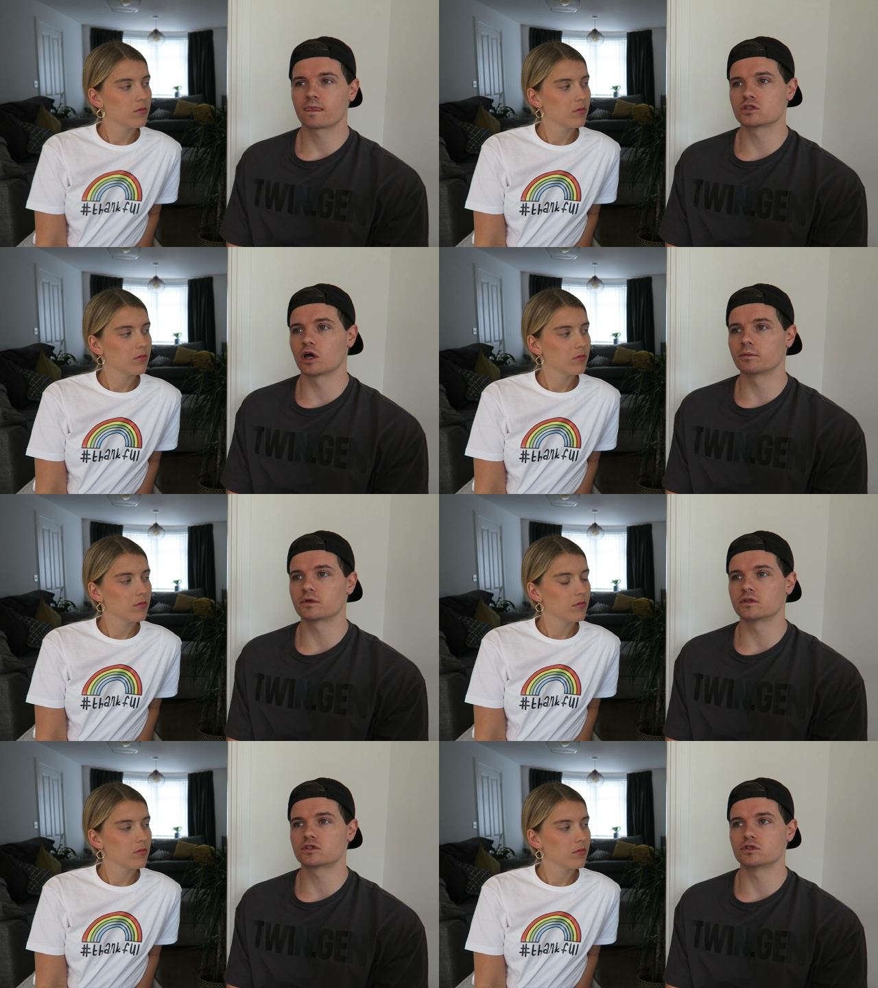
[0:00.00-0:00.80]
Speaker 1: the time
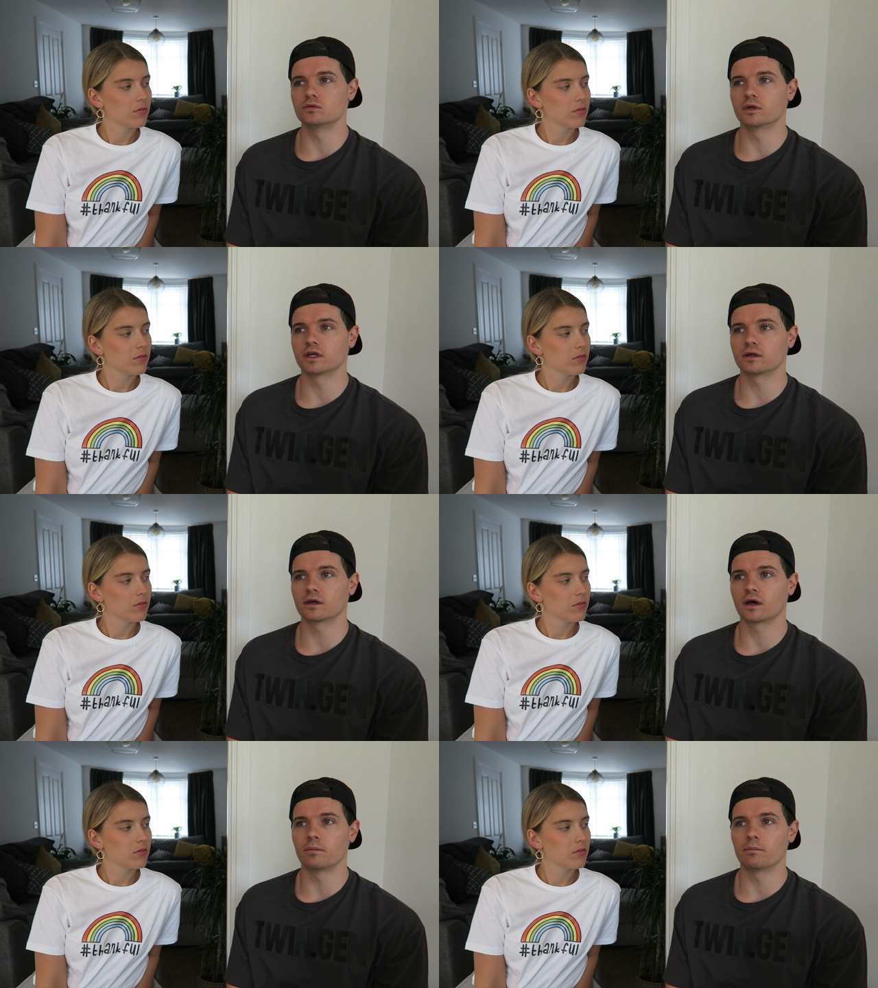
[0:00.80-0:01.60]

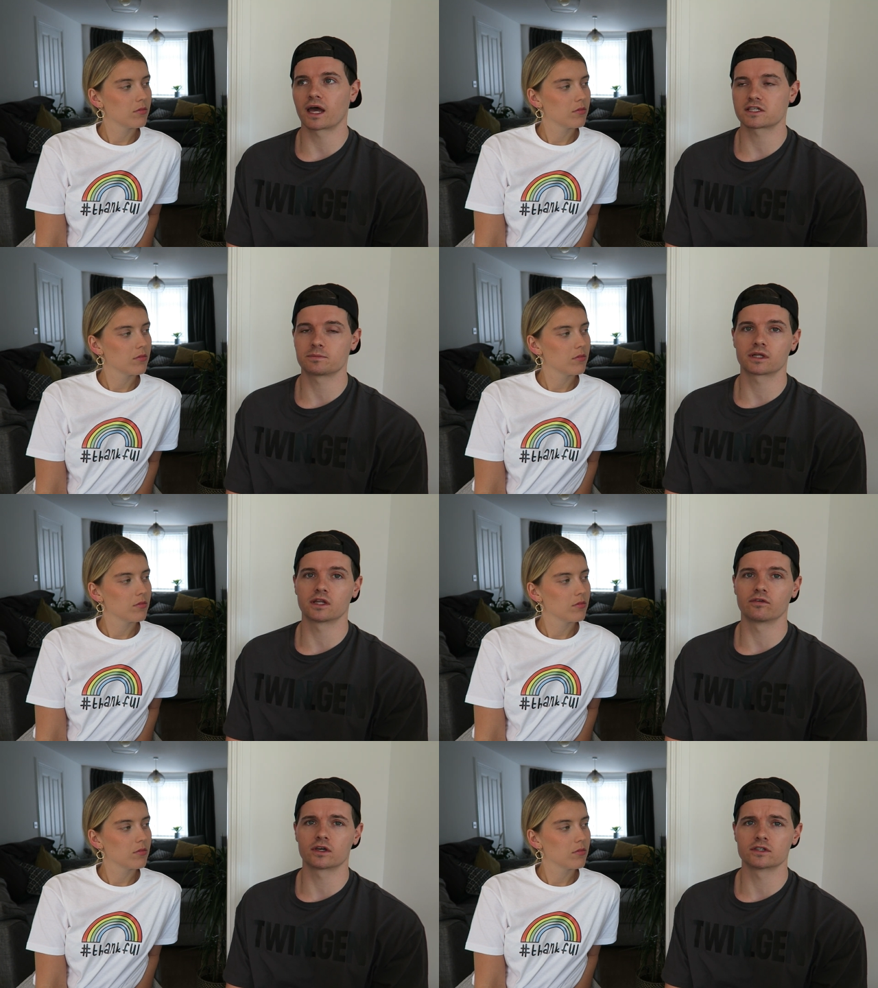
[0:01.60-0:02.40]
consuming um, aspect
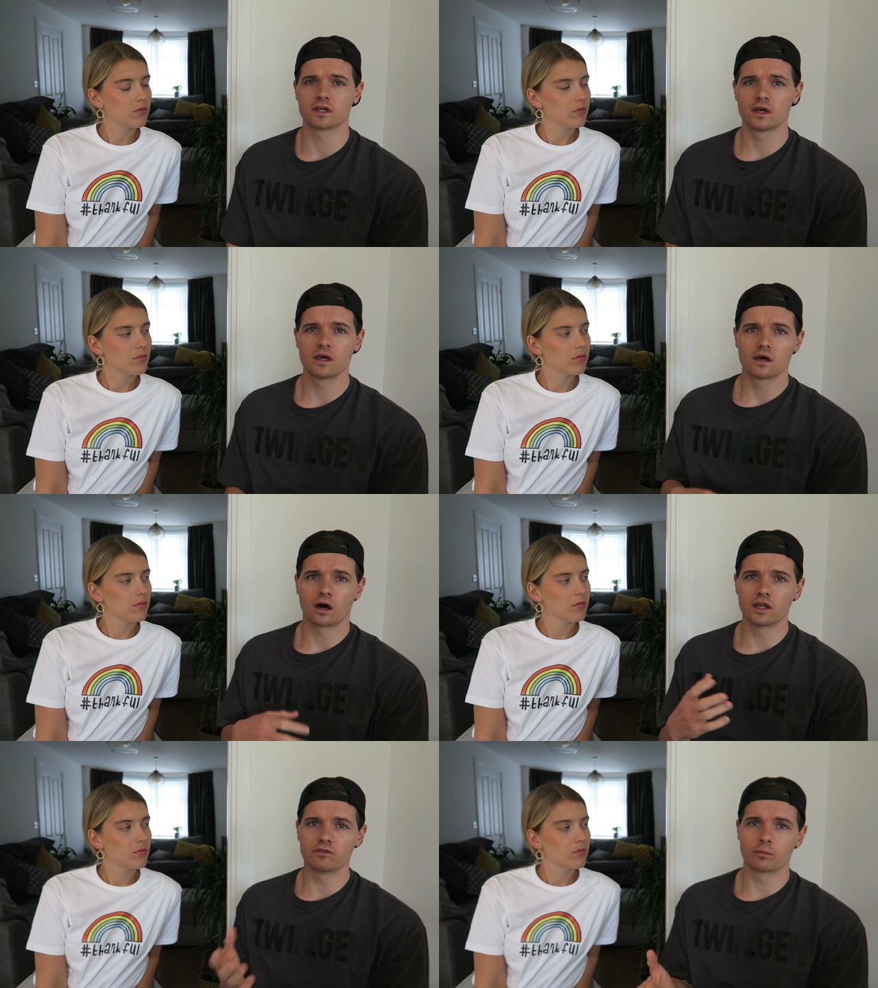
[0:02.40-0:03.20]
of it, because
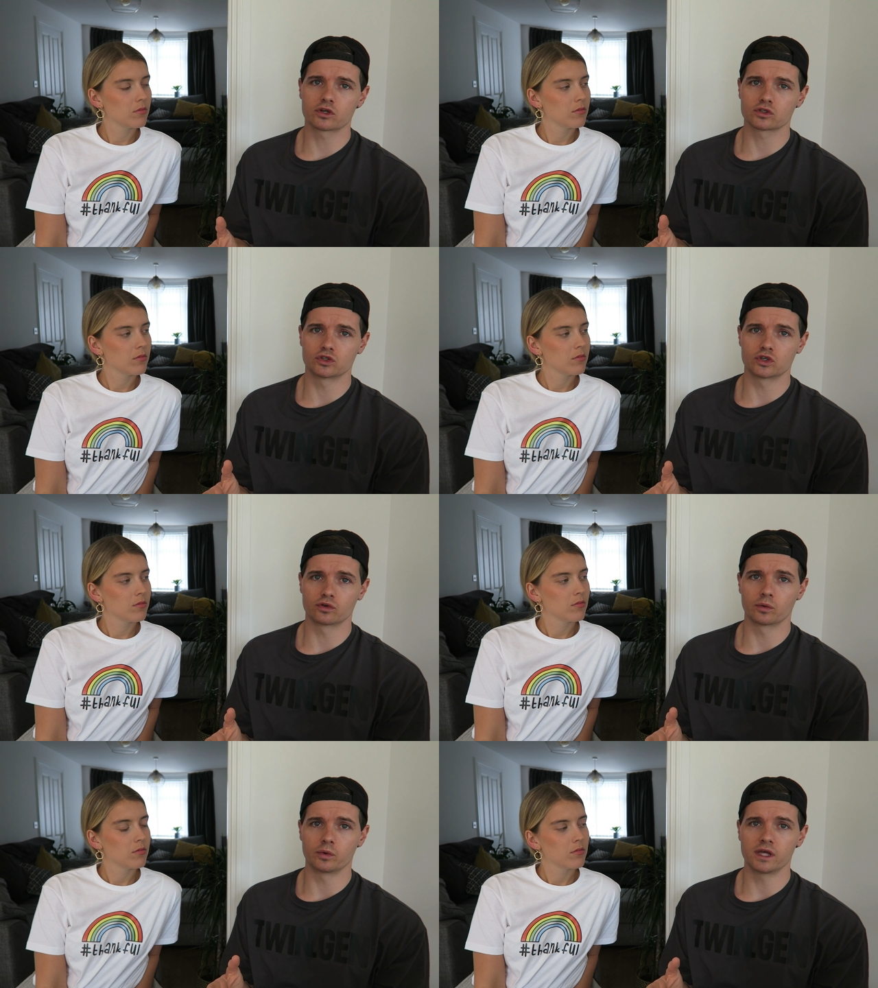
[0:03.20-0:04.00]
I live in Bristol
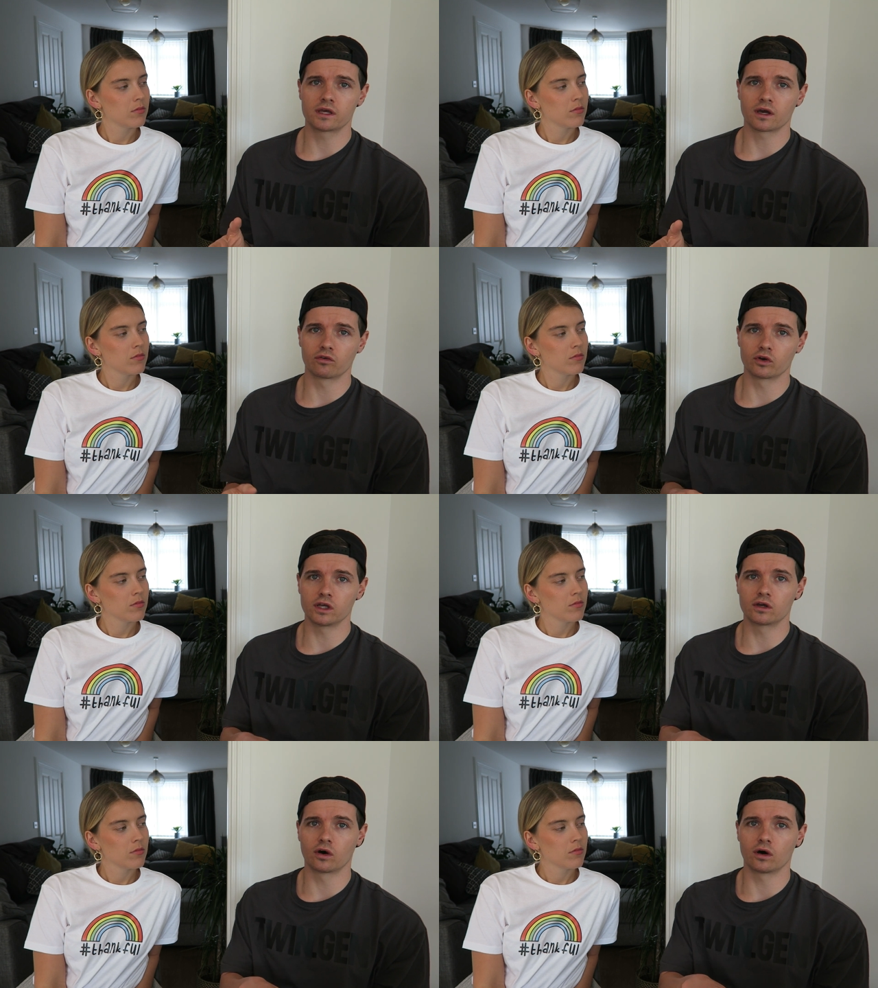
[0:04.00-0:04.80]
during the week, I've
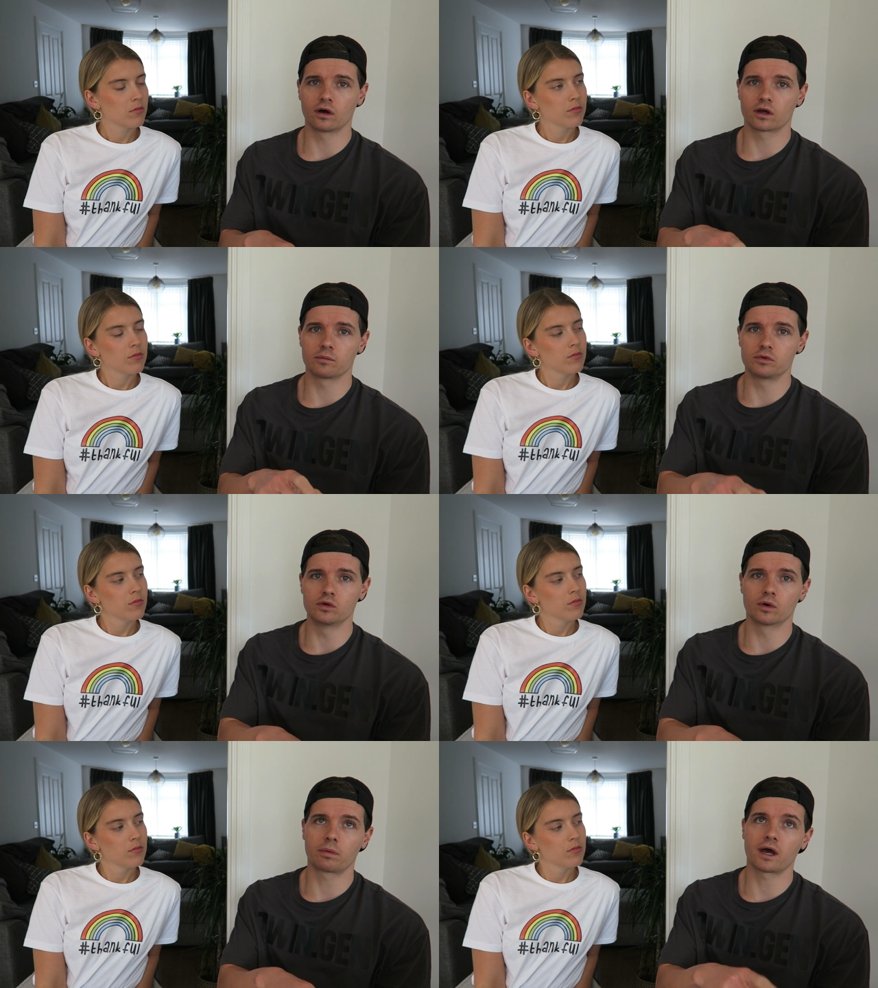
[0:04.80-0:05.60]
only got a
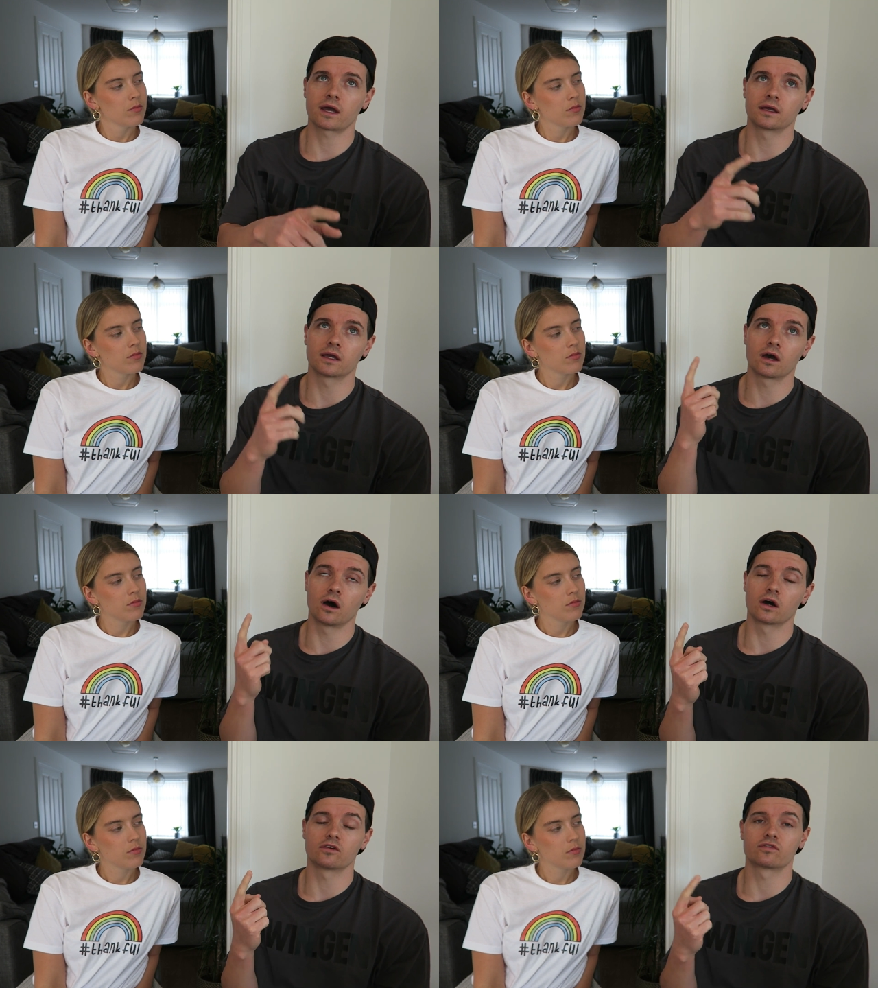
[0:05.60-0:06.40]
computer back in
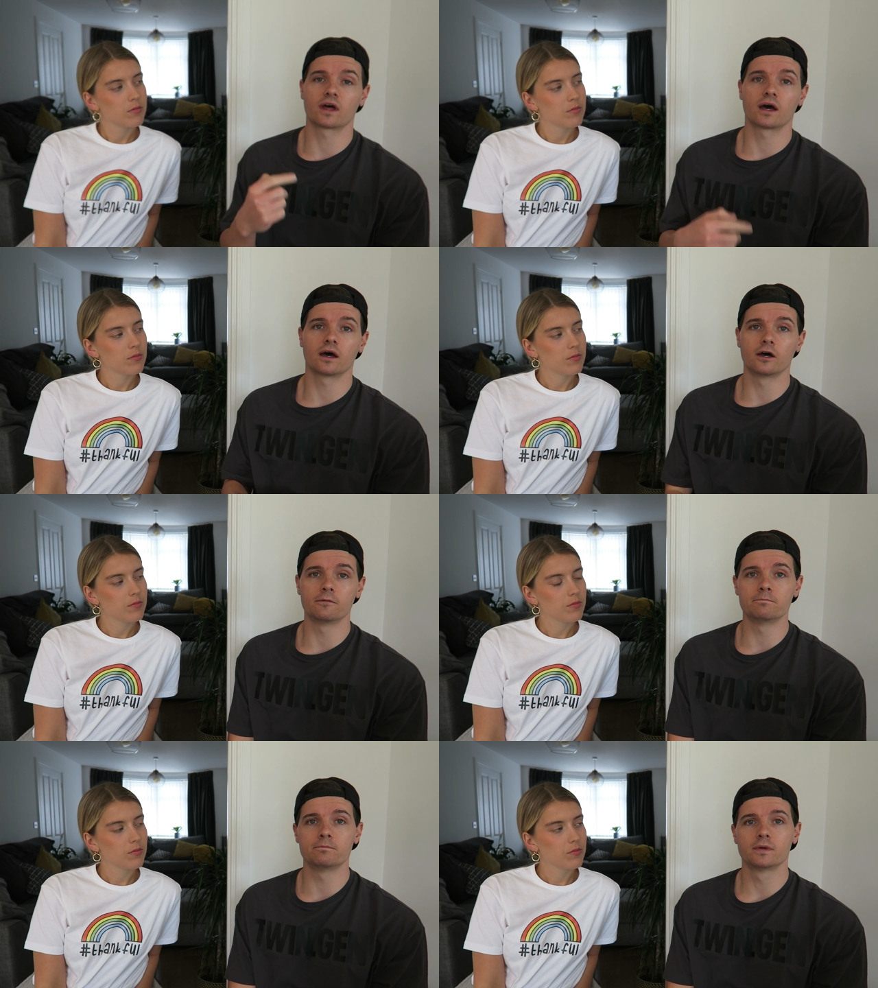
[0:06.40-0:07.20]
Cardiff that,
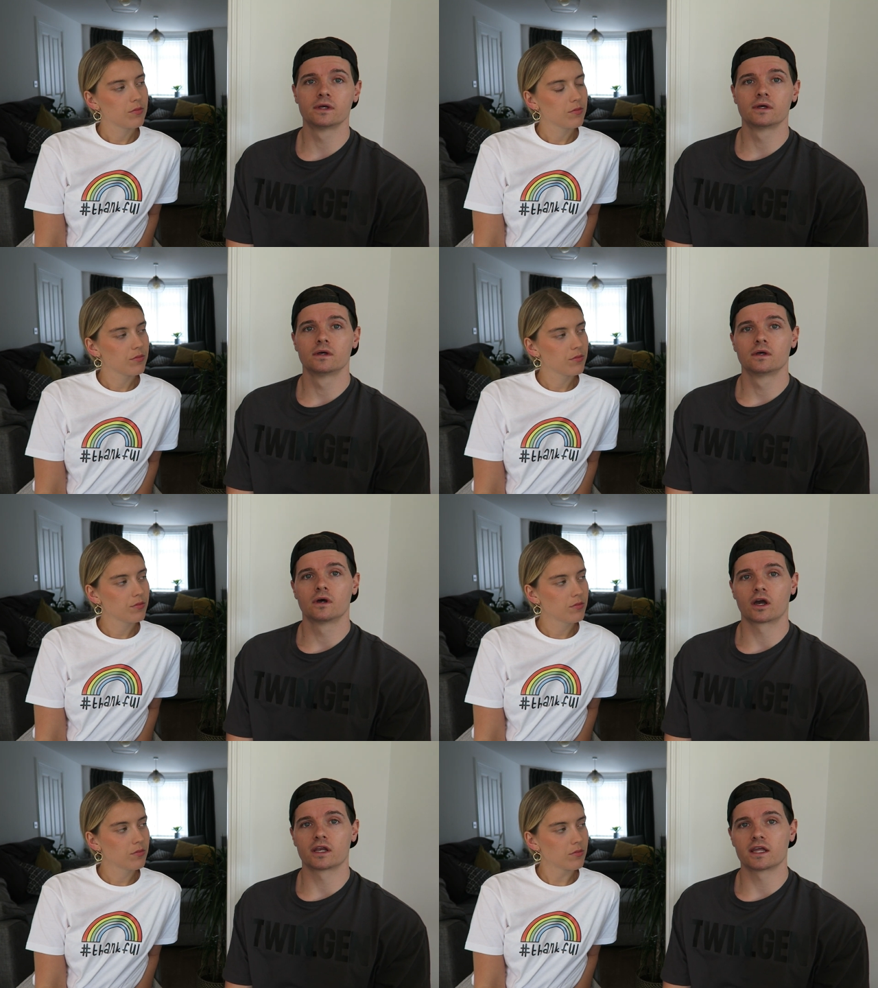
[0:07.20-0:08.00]
um,
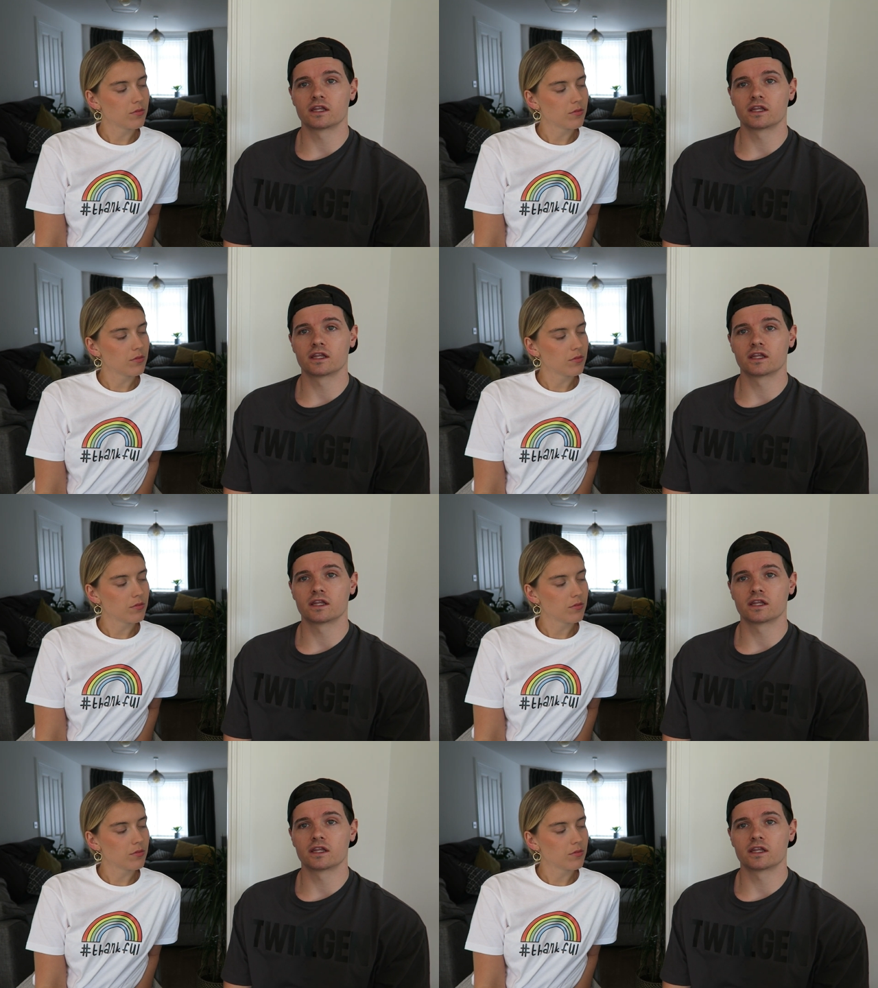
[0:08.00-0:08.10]
I can